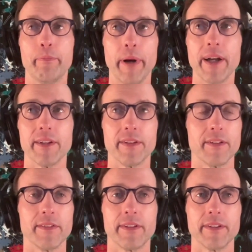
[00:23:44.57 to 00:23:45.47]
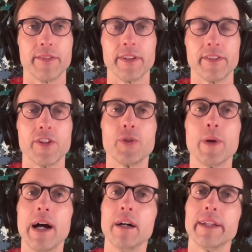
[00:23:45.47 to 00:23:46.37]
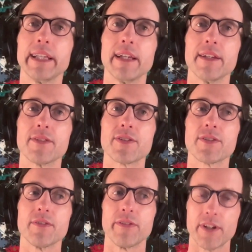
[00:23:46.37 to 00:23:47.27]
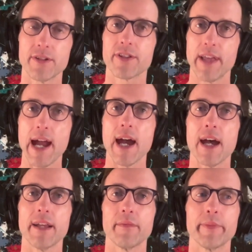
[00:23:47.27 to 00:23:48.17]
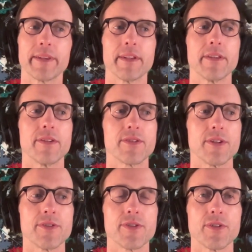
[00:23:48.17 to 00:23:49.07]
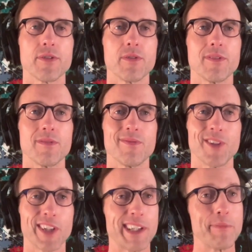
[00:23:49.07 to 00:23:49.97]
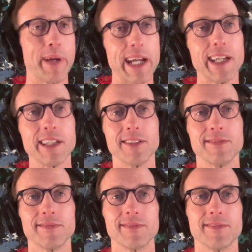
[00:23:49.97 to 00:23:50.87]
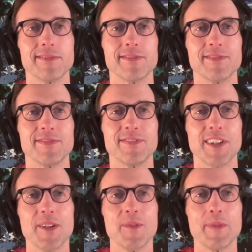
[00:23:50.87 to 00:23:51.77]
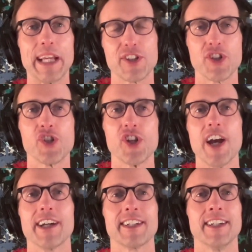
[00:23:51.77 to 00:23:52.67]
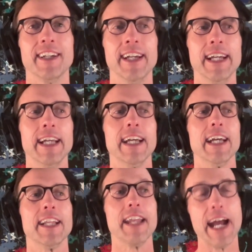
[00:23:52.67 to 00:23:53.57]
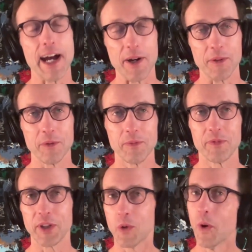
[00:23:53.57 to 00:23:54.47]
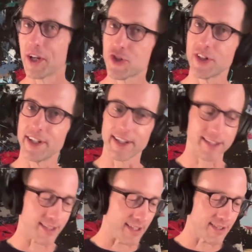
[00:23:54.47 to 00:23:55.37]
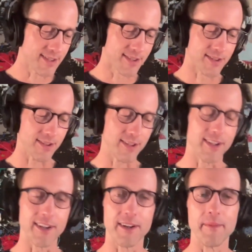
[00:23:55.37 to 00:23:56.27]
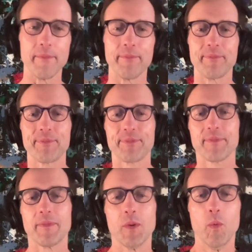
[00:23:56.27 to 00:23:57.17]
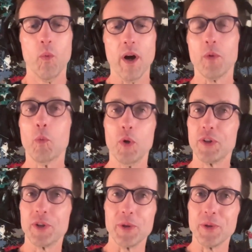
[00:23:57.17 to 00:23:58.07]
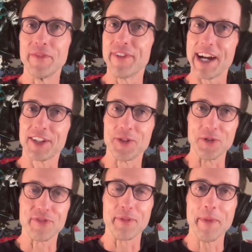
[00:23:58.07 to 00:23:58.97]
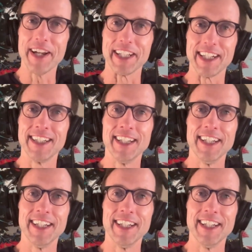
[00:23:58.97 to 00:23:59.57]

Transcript: But the, the duality is there's that, but then there's also they're getting paid. You know, it's a check. Now, the question exists um, what would you in fact do for money